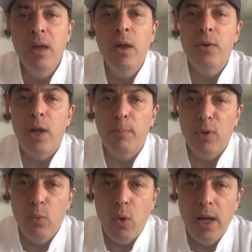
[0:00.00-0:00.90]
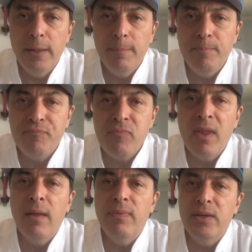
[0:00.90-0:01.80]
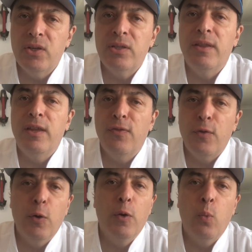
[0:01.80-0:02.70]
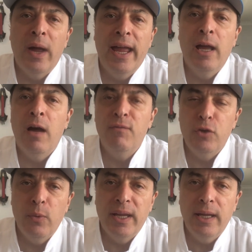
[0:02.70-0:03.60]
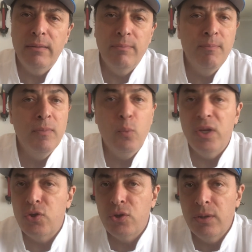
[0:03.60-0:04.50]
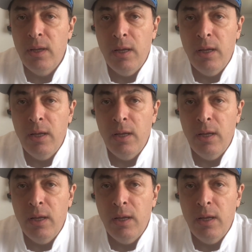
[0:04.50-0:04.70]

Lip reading: Number one, this is the third way of doing it, which